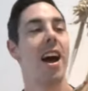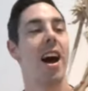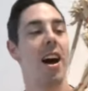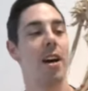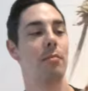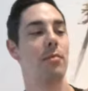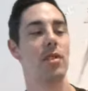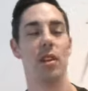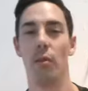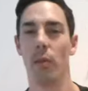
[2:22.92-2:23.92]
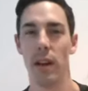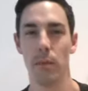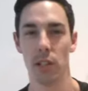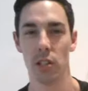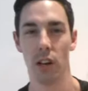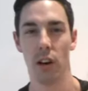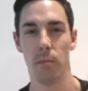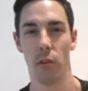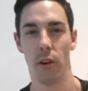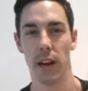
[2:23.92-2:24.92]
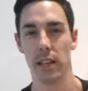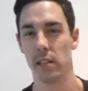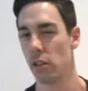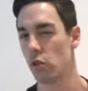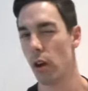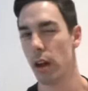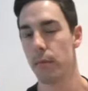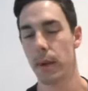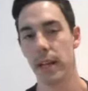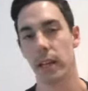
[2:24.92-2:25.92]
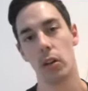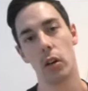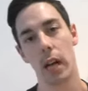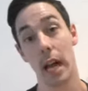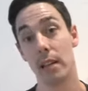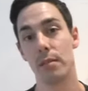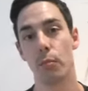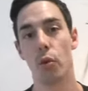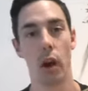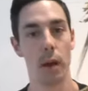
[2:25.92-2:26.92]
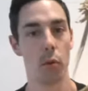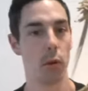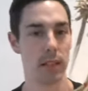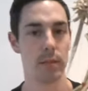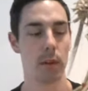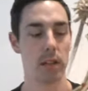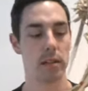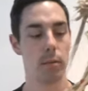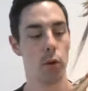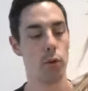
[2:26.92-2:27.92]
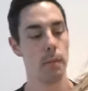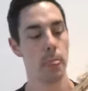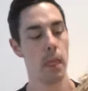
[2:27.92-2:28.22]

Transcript: So the way in which I operate is I try and make it look as primal as possible.